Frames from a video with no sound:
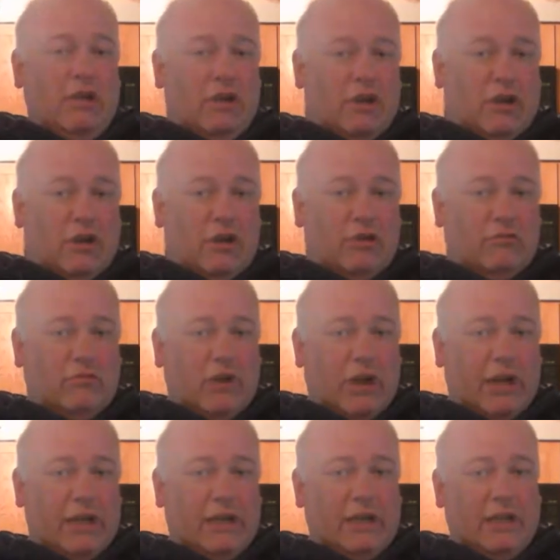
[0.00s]

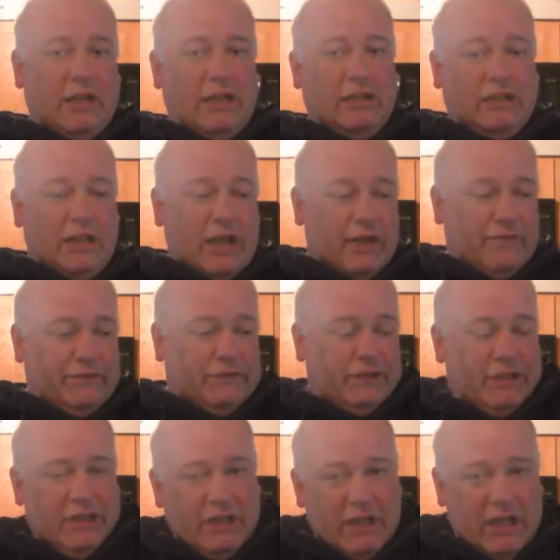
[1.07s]
Right, left,
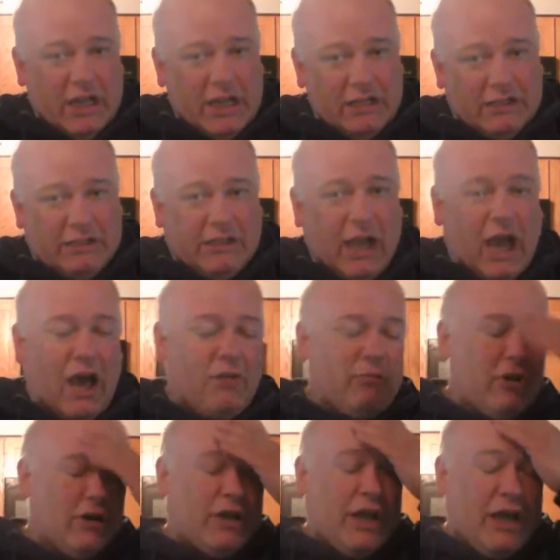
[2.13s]
and stop.
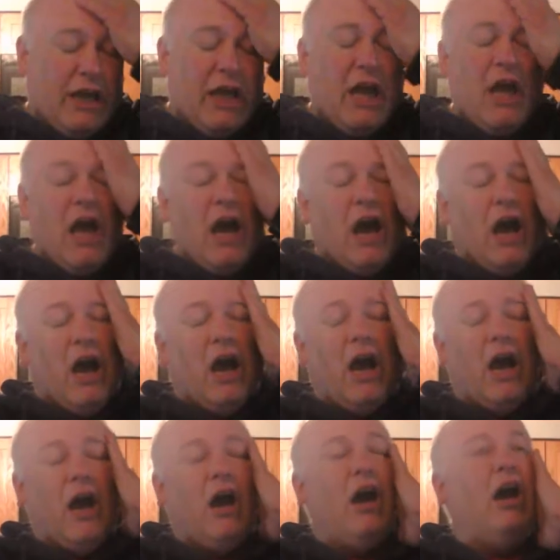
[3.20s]
Okay.
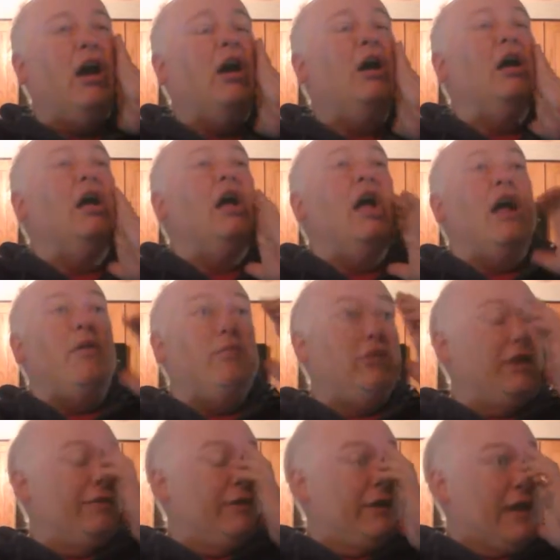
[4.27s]
And
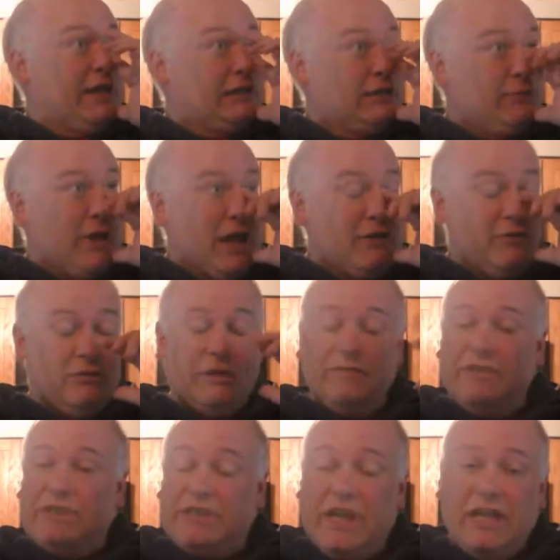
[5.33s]
believe it or not, the manual
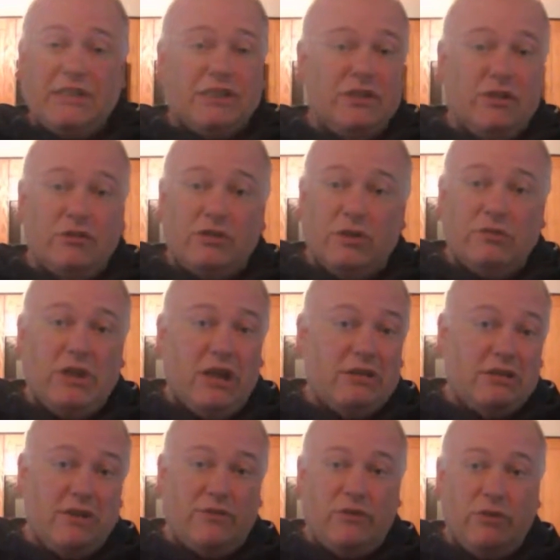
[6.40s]
even says,
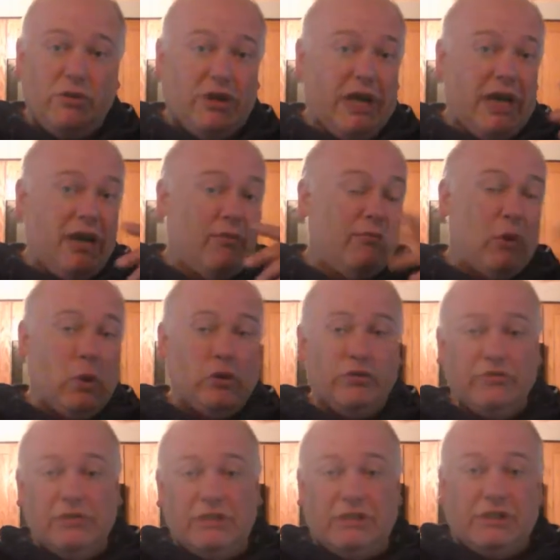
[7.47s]
sometimes if you get a
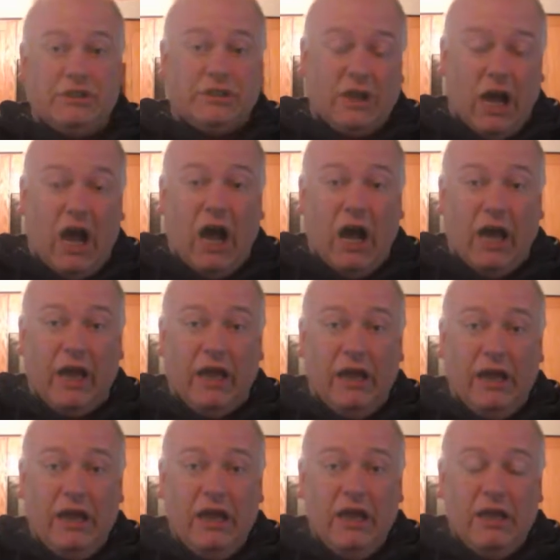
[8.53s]
motorist's
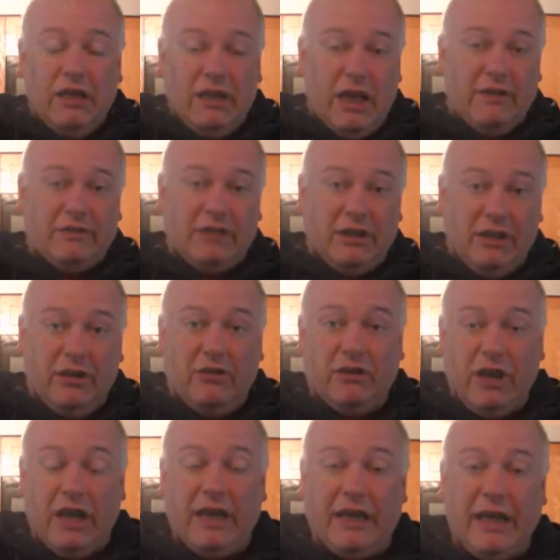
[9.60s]
eye, you have to,
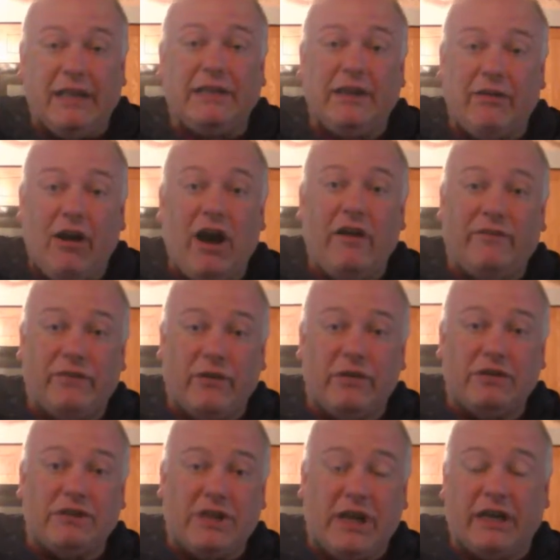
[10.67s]
kind of get their eye for
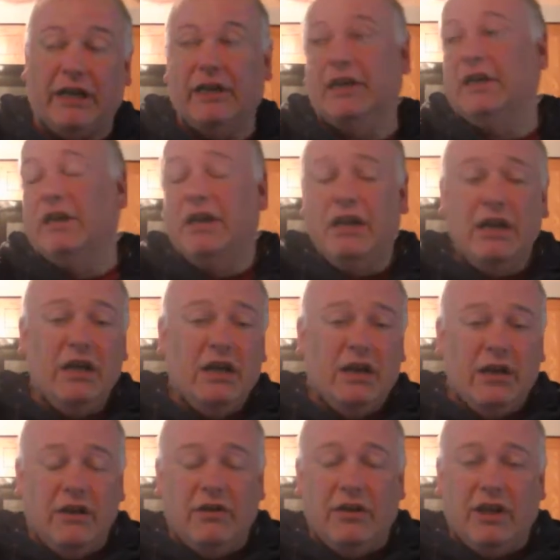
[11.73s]
a second, and,
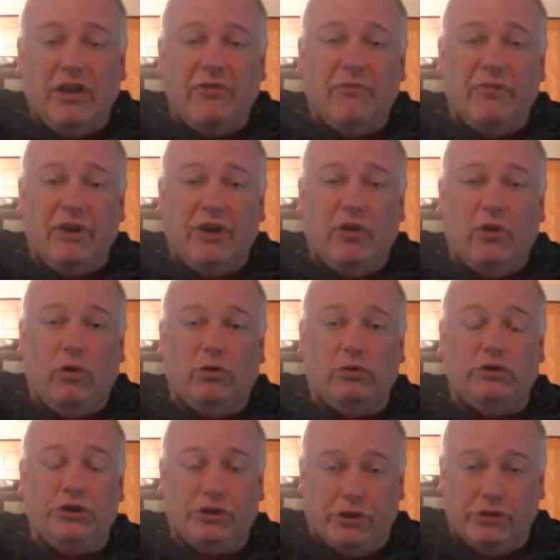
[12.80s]
you give them the old
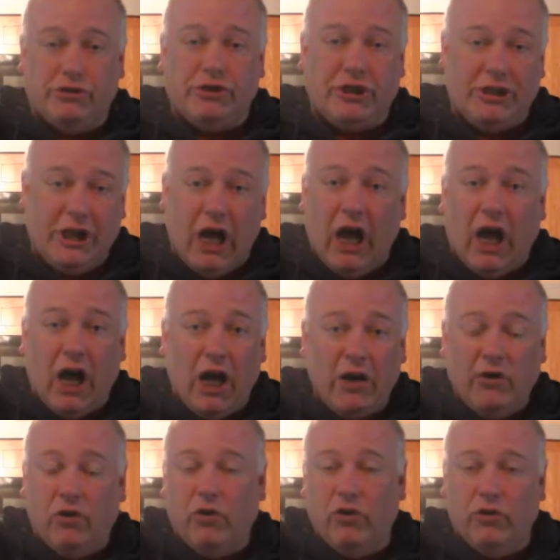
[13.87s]
Jersey nod,
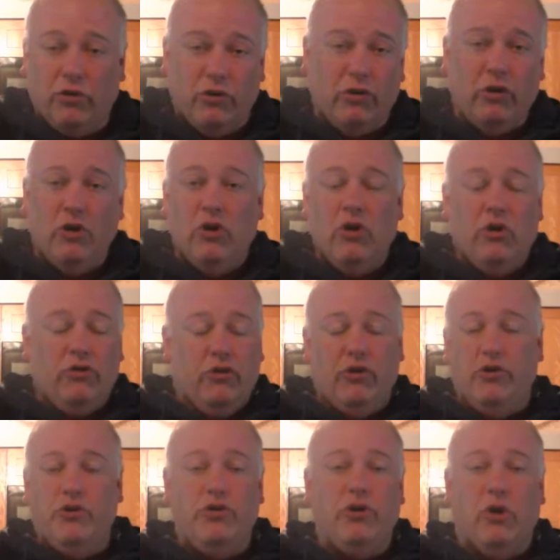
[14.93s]
or the
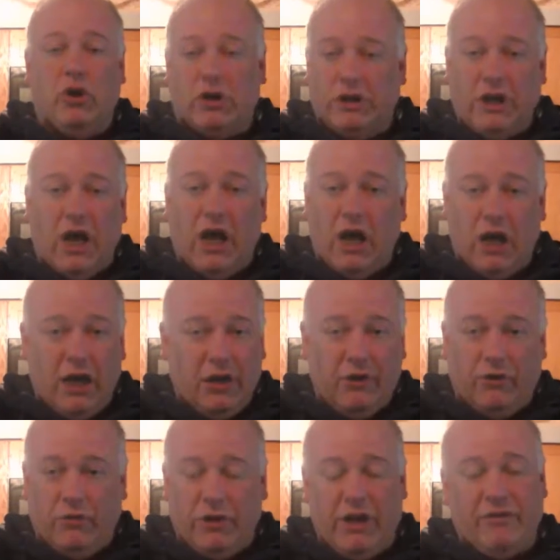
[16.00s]
New York nod,
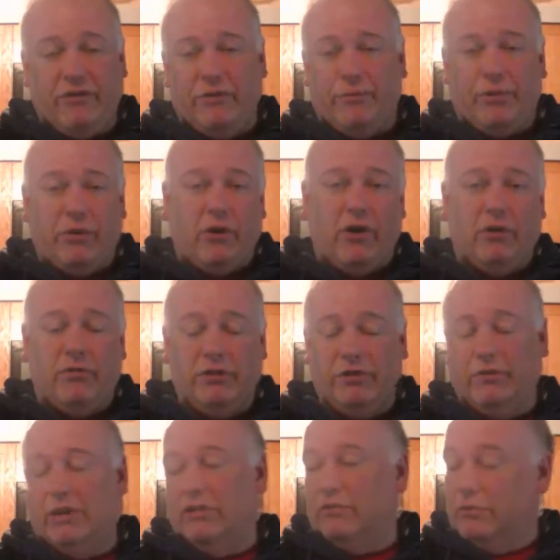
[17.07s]
or whatever part.
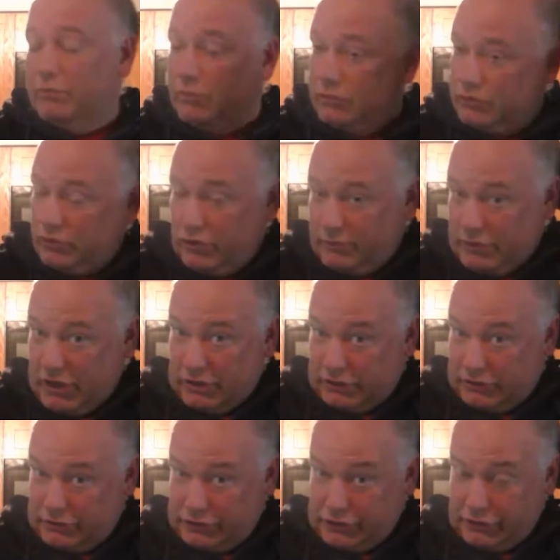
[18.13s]
Well, we're talking about the
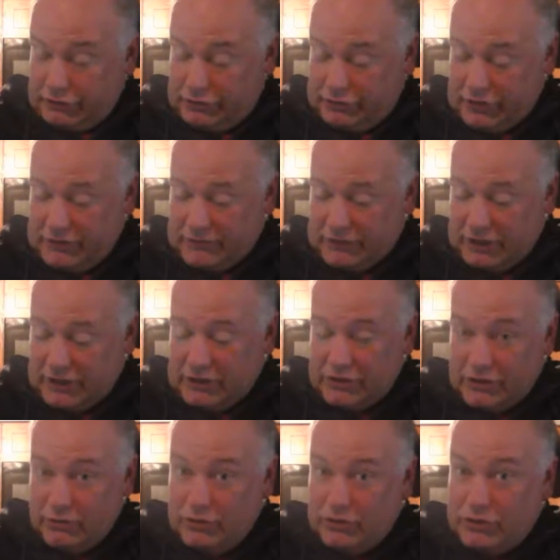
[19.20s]
New Jersey driver's license,
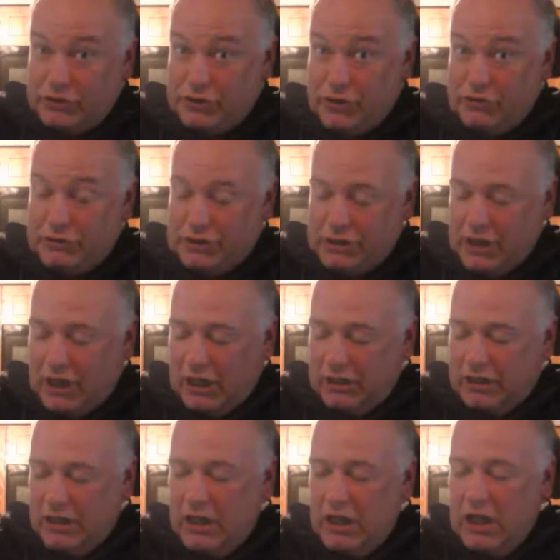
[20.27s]
so it's the Jersey nod.
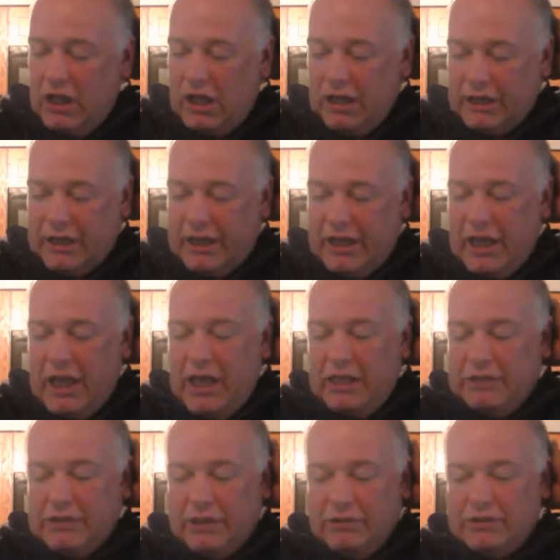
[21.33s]
Okay,
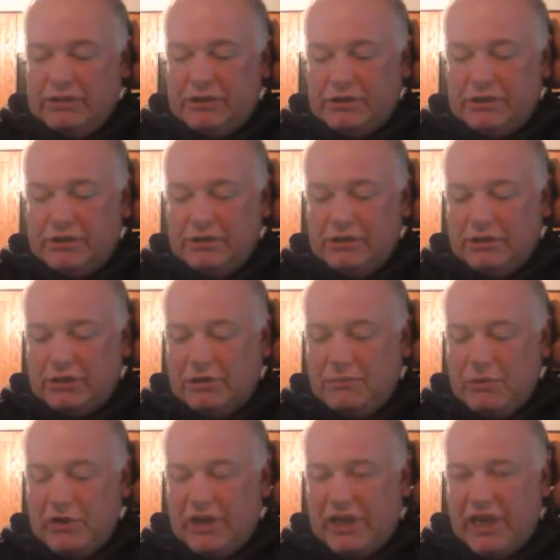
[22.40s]
so it's
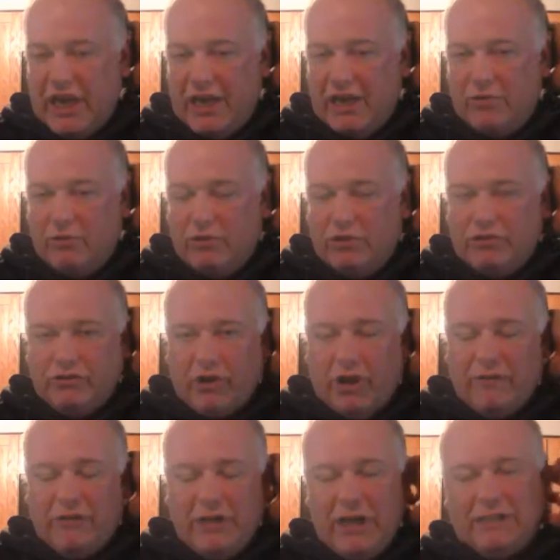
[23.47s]
communicating with the
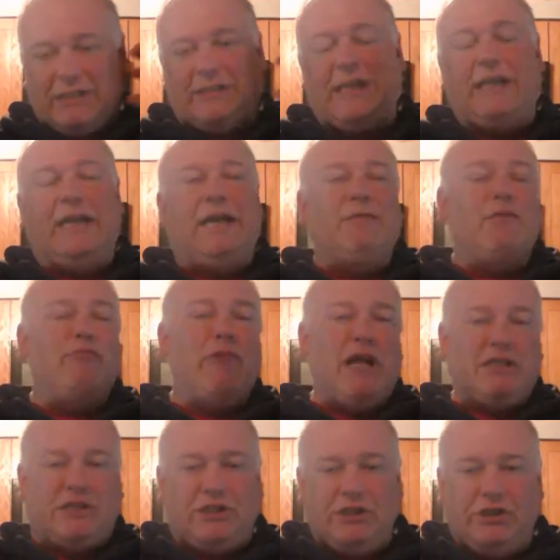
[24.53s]
driver. You're not sending them a
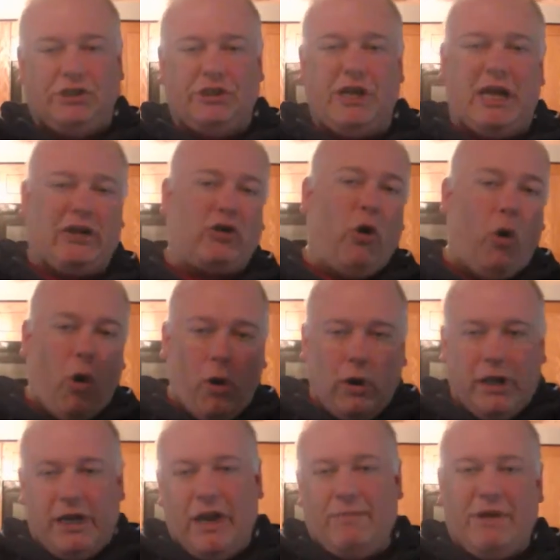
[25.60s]
message. You're not
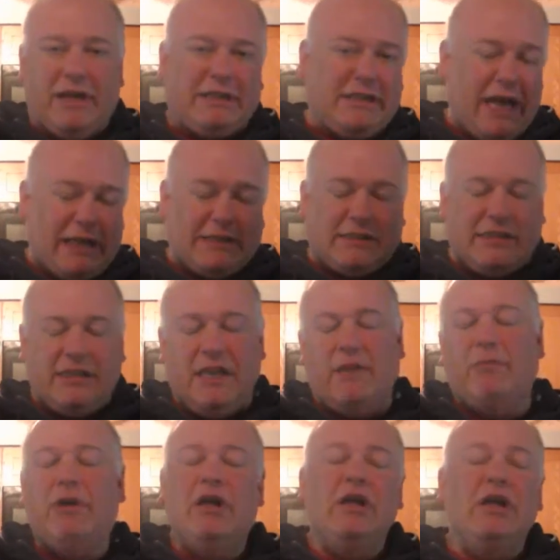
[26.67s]
calling them. You're not texting them.